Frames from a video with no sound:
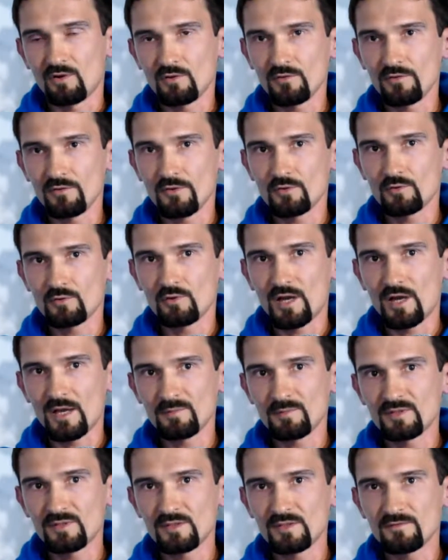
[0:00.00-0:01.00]
Although
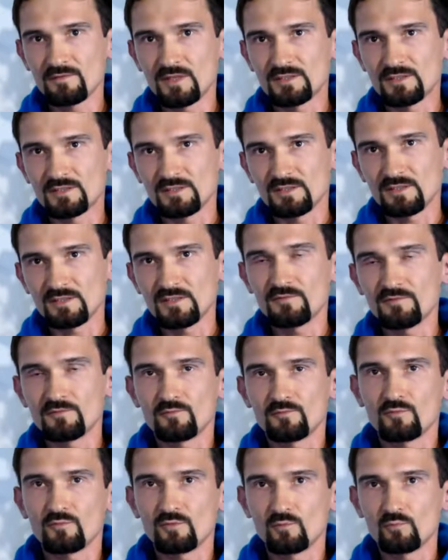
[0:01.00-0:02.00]
I believe that
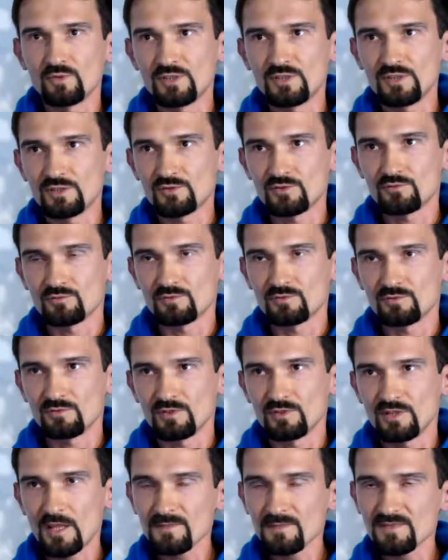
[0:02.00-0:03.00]
if we need to
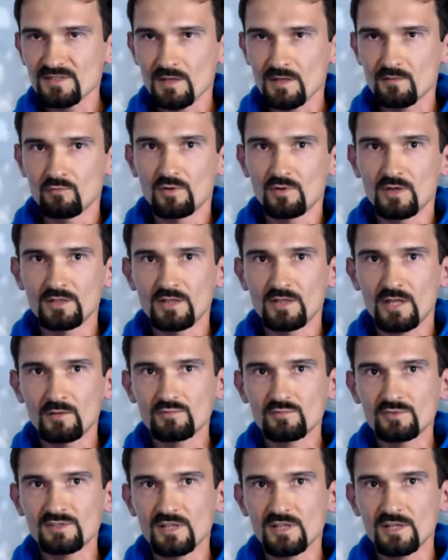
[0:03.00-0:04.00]
name someone,
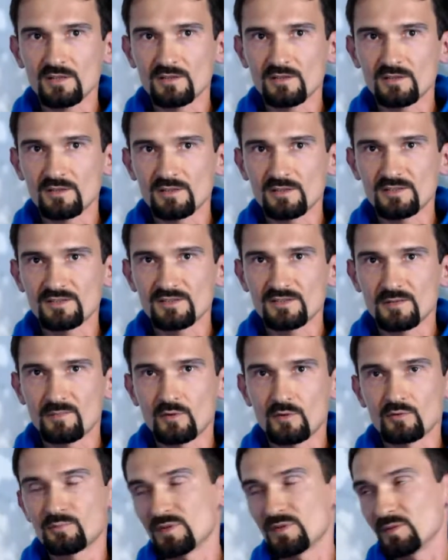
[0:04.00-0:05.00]
I would say it's
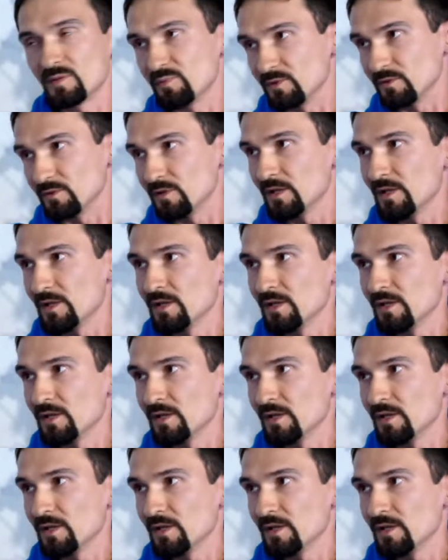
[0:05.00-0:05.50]
about people.